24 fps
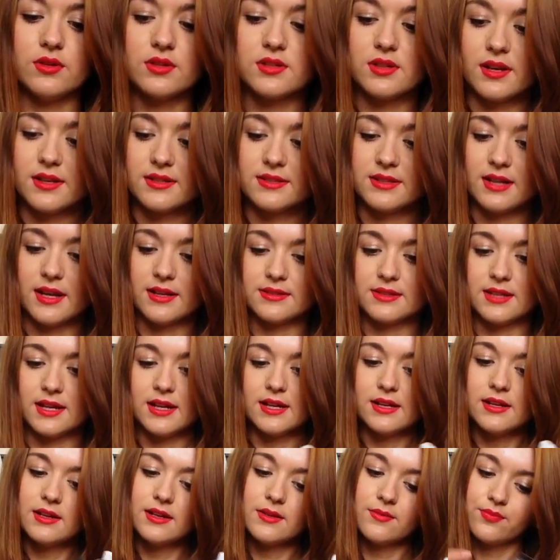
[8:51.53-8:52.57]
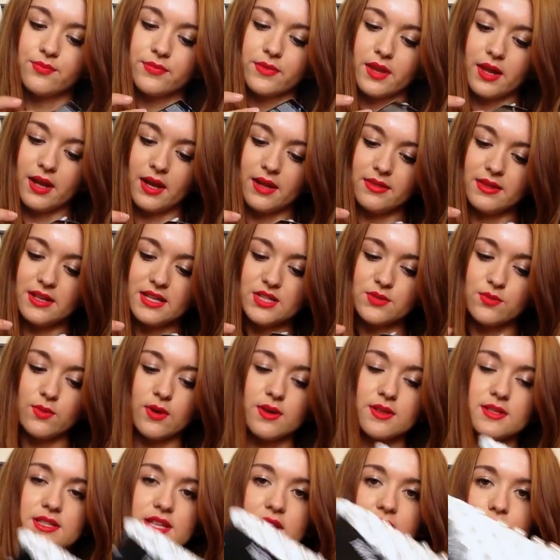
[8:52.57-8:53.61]
It's like satin. And this
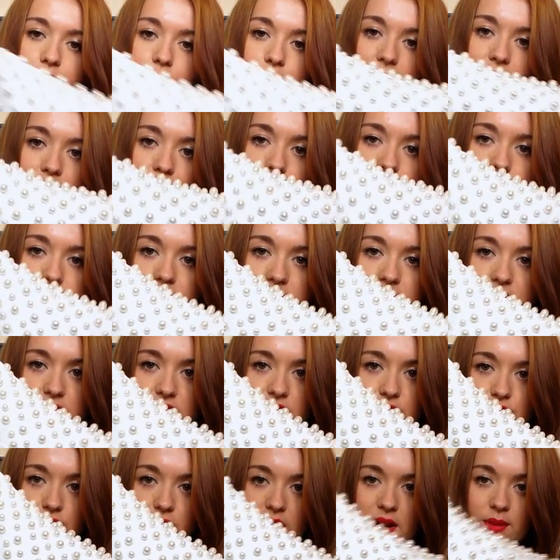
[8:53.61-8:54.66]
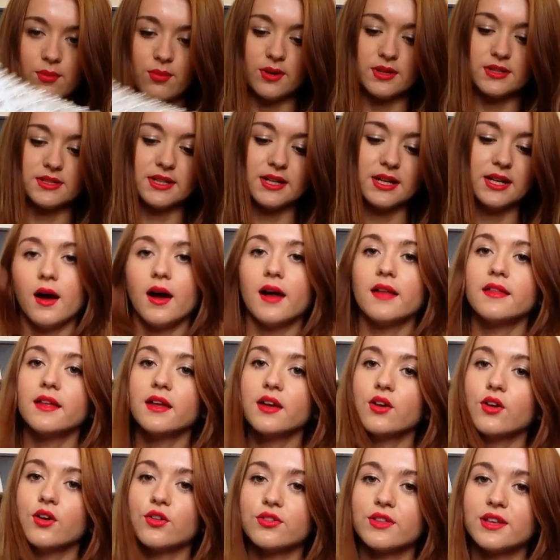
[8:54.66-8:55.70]
was £7. This is really pretty. I
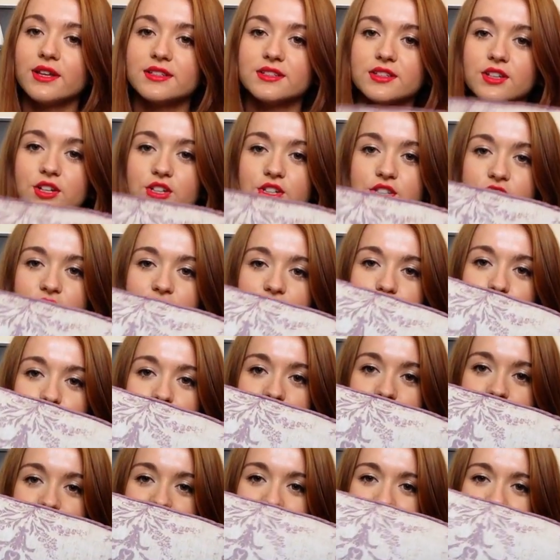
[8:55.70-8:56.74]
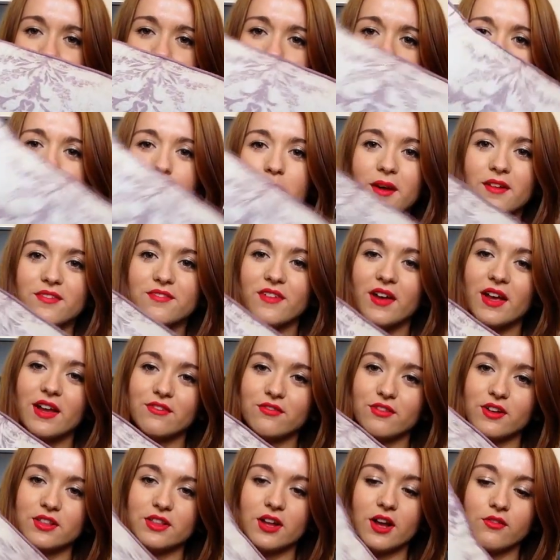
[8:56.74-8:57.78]
then got this cushion, which is probably my
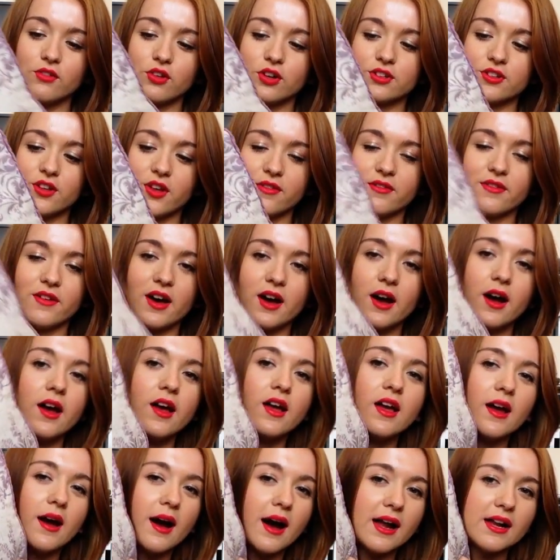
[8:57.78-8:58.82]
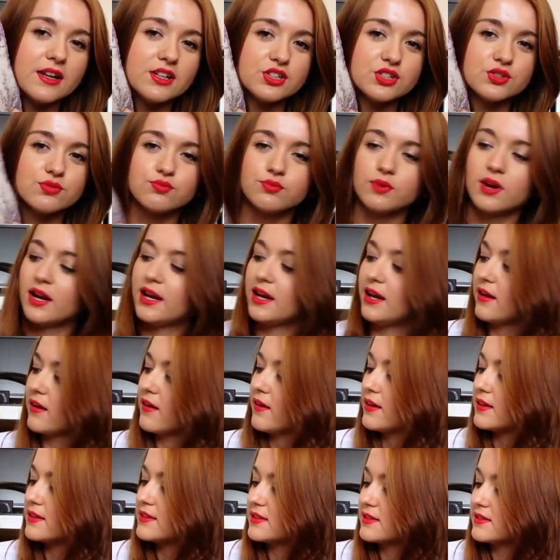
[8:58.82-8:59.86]
favourite that I've got so far. And it's just really
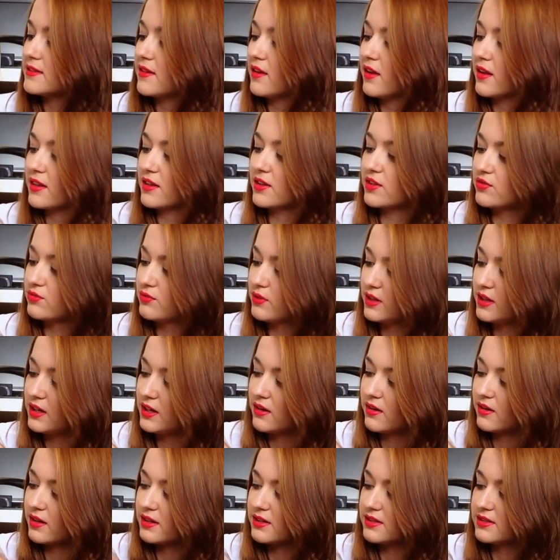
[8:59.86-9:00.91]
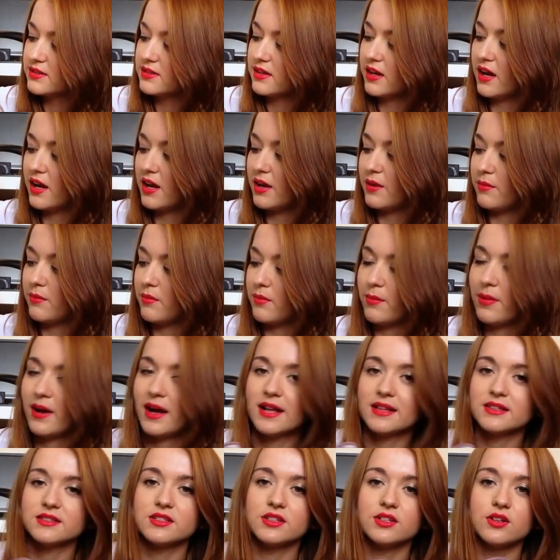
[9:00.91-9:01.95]
nice. It's like this nice
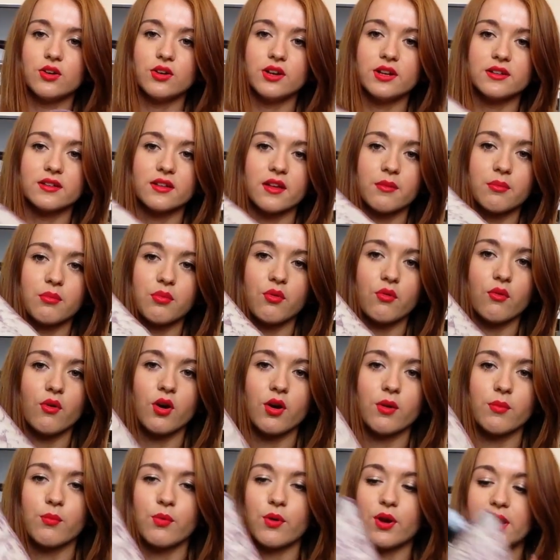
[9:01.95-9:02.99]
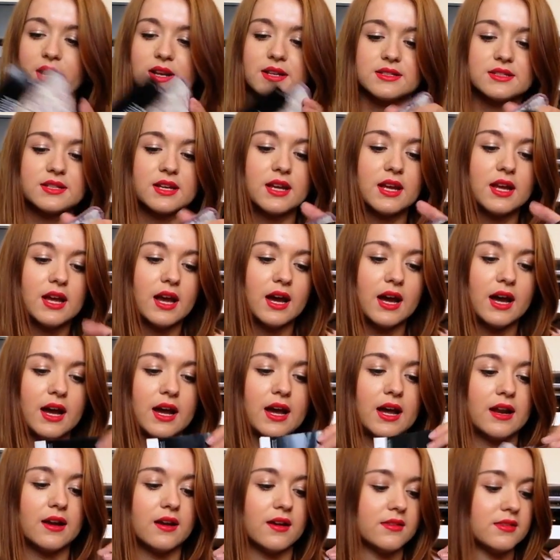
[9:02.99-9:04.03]
pattern on it. It's like a Baroque print.
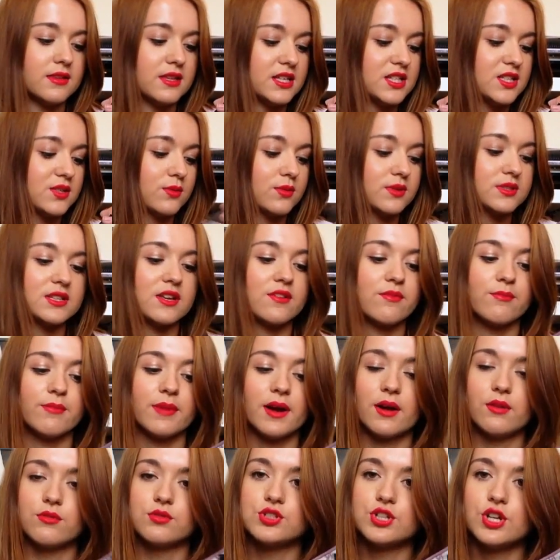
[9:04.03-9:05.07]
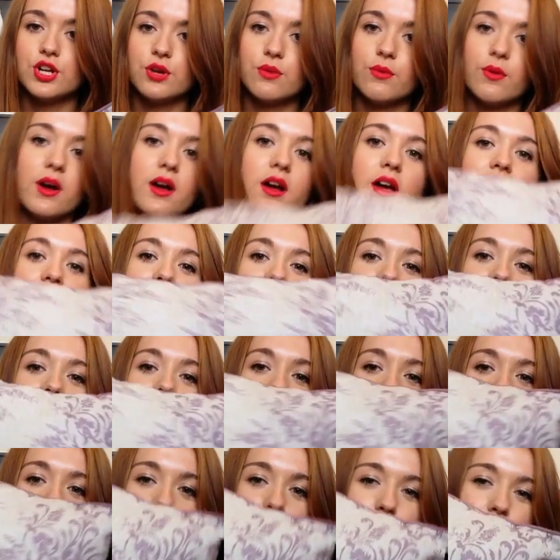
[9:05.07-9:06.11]
And this was £7 too. This is
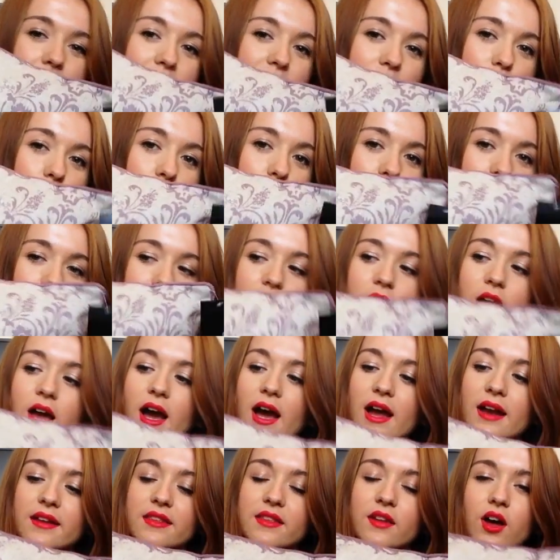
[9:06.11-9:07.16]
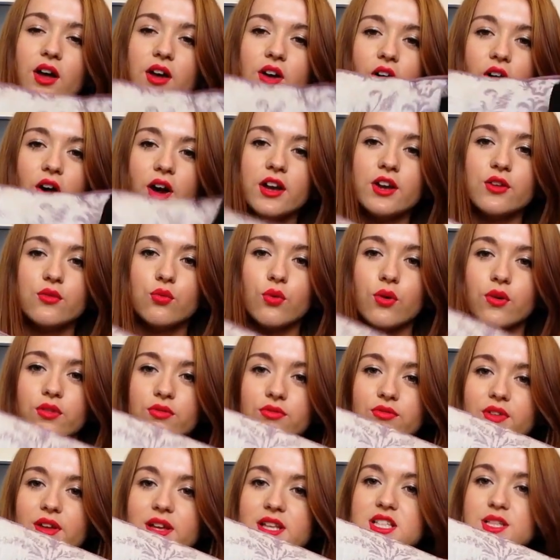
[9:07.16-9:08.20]
like a bigger one. And I kind of
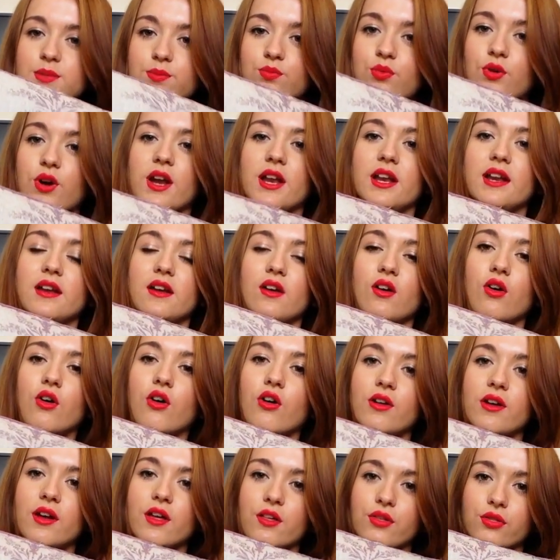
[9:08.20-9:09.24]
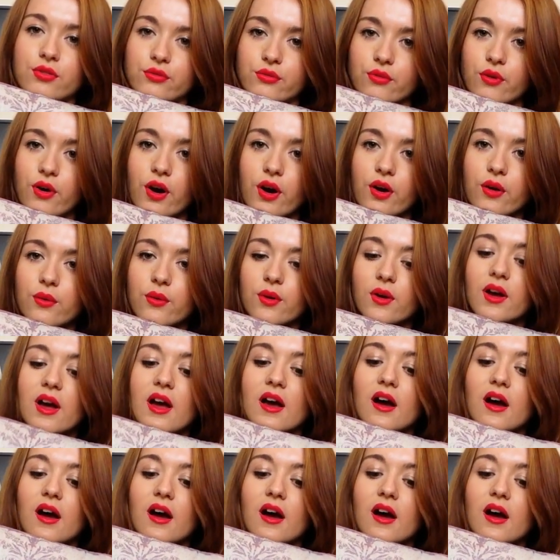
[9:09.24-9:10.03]
want this print on a throw.